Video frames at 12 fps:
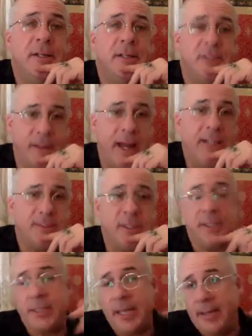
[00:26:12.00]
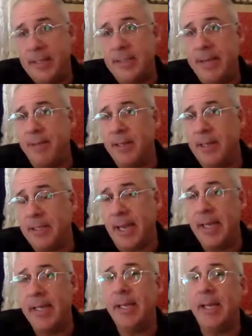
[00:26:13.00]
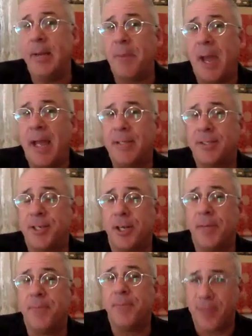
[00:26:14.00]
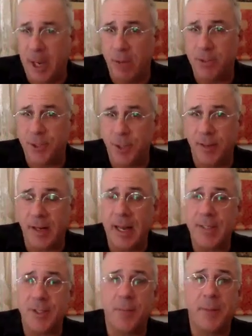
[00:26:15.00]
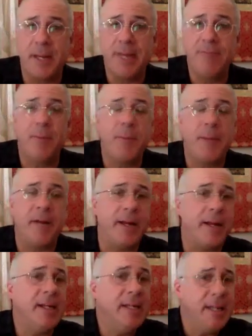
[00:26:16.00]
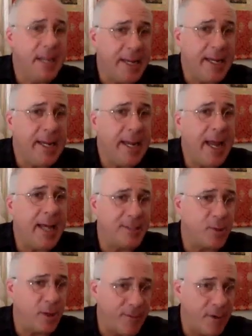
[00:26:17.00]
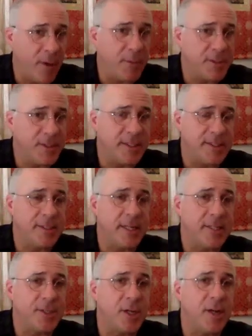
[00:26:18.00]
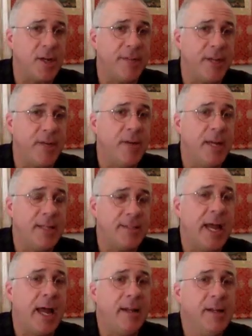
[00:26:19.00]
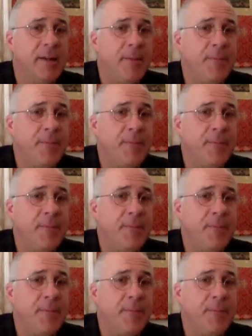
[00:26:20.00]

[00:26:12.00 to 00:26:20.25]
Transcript: So that's what, see, even this Indian master, sort of the classical medieval period, he has sort of almost this Shentong view, is that